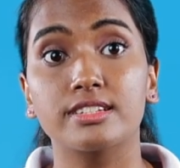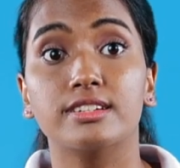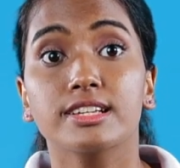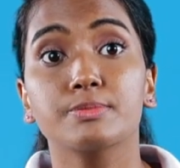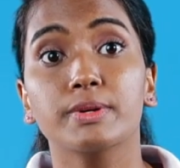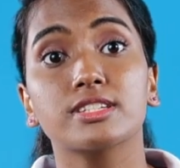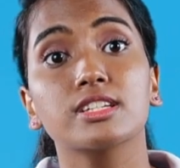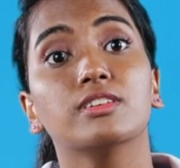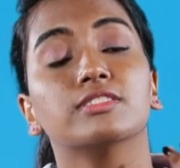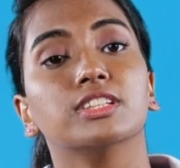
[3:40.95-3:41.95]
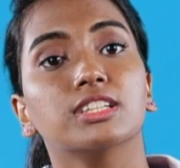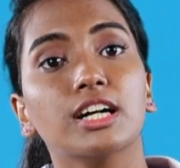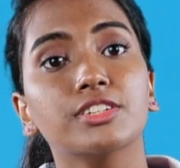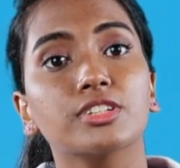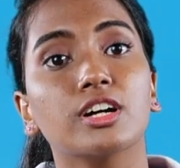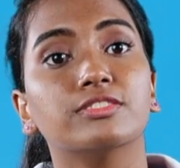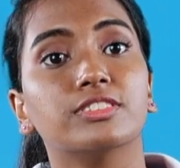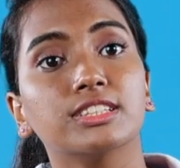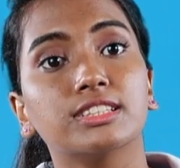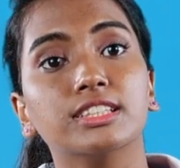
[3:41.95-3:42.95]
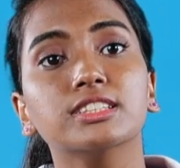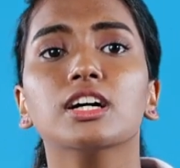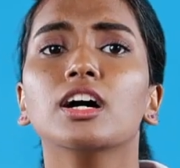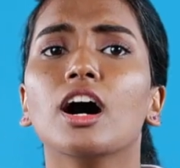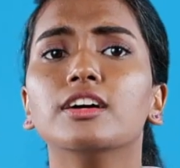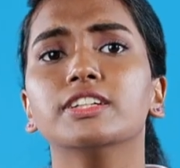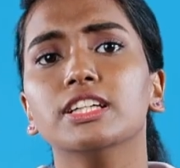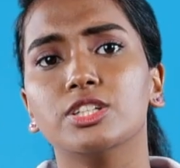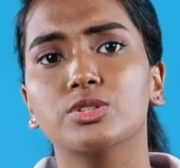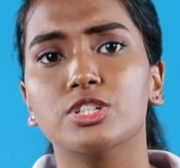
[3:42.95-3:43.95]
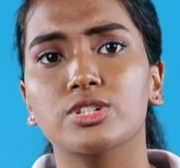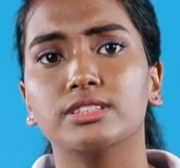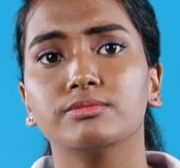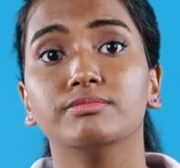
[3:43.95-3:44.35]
irrespective of the country of residence of an individual.